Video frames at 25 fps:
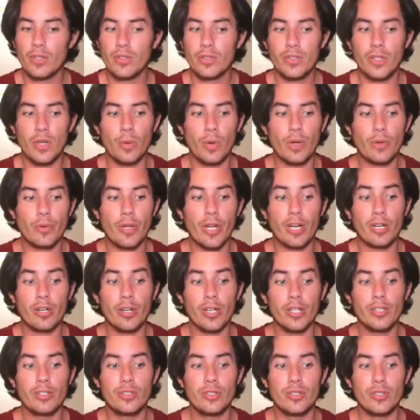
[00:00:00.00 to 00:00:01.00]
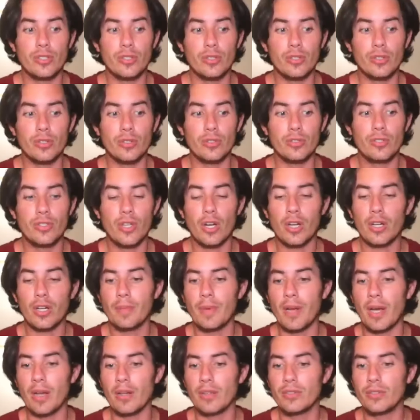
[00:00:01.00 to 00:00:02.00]
So what we are going to
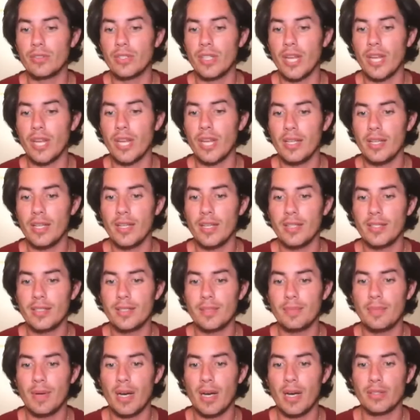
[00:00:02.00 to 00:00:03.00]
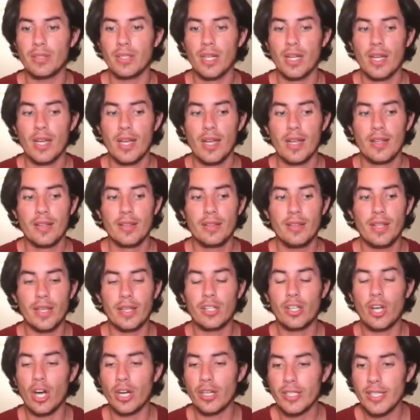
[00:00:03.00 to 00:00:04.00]
talk about today is about
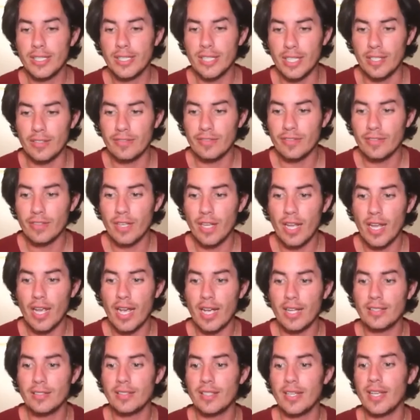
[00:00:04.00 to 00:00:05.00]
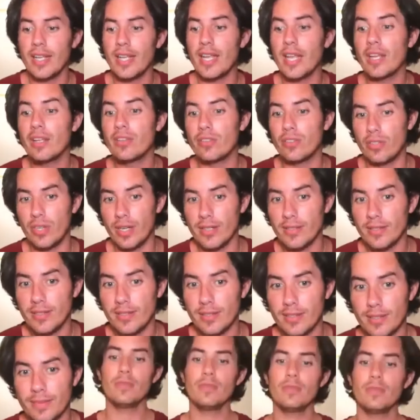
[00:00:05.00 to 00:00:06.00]
the cognitive and the
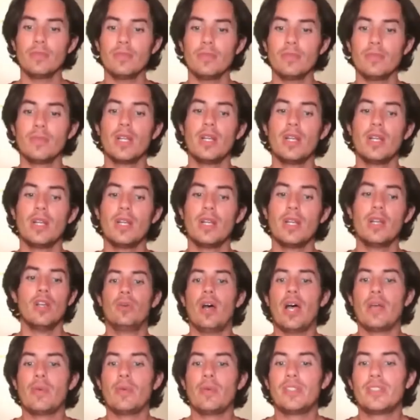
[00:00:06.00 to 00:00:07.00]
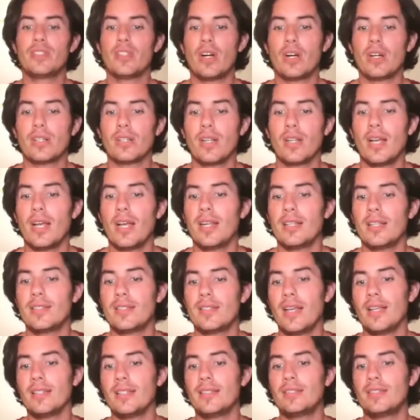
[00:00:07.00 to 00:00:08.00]
ignorance. So I will start as I
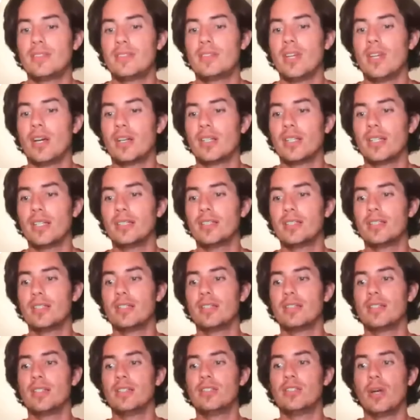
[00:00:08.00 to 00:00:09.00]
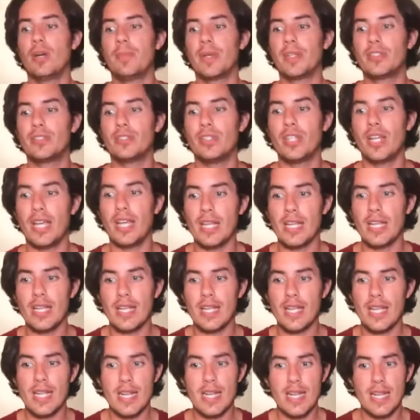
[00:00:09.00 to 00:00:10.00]
started the topic today
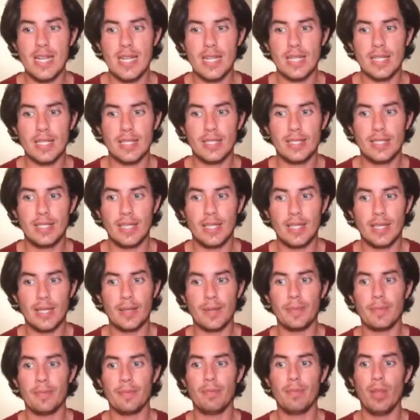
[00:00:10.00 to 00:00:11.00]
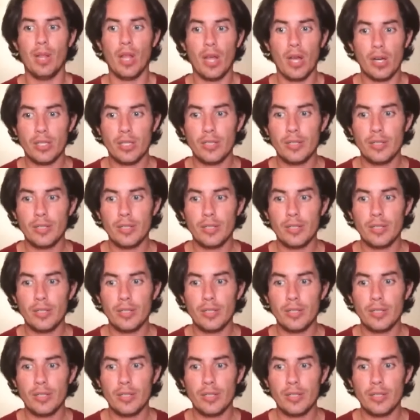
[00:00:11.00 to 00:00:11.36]
in the blog,